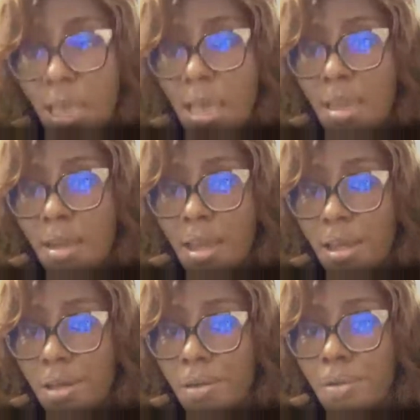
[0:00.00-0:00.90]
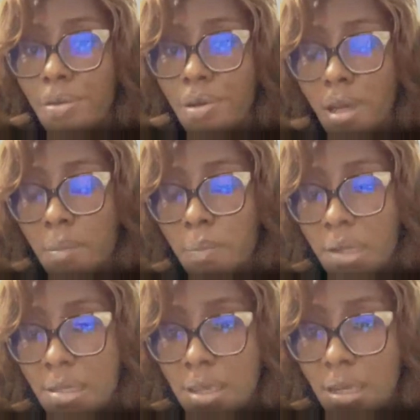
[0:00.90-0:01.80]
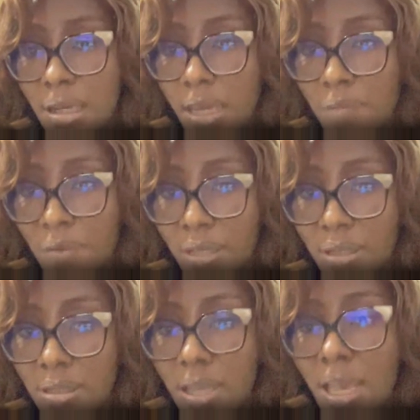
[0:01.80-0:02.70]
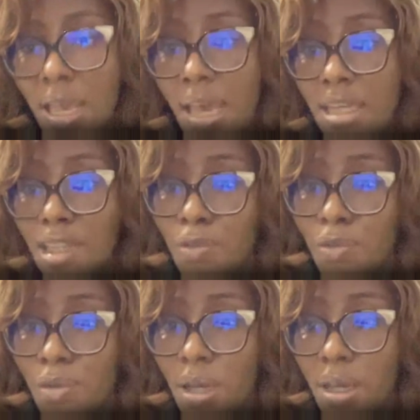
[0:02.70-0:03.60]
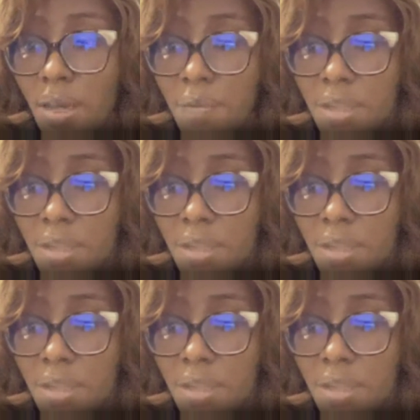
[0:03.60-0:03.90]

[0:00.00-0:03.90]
and how you can place an advert. And if you are having